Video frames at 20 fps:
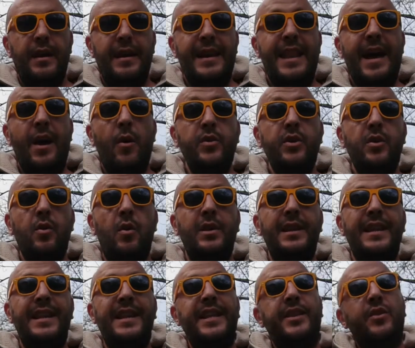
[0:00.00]
Now you
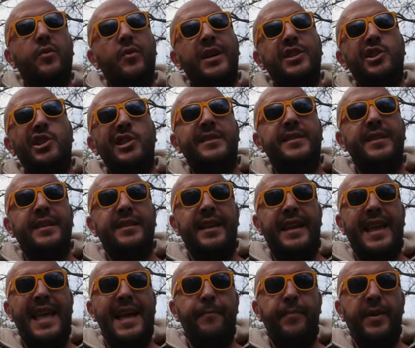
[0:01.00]
only need to register the
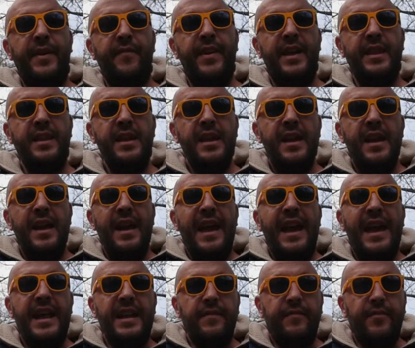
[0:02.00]
camper van,
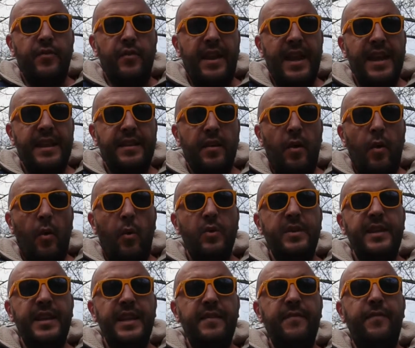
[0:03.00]
and if you get all
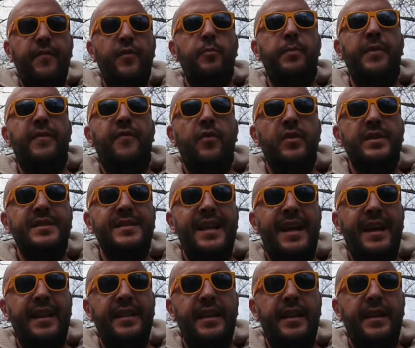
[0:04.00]
the info before
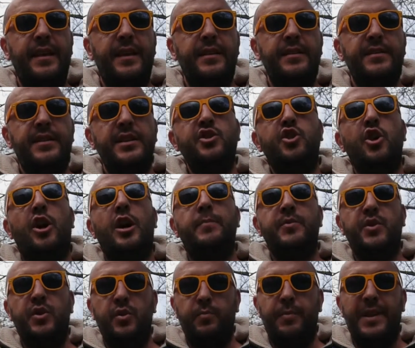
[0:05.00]
starting, the
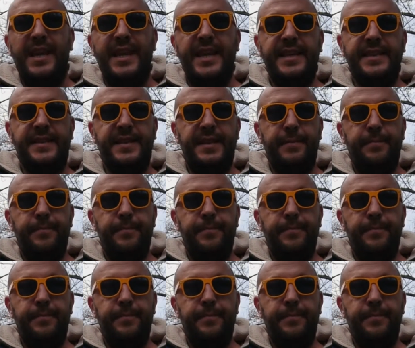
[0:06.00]
job should be easy.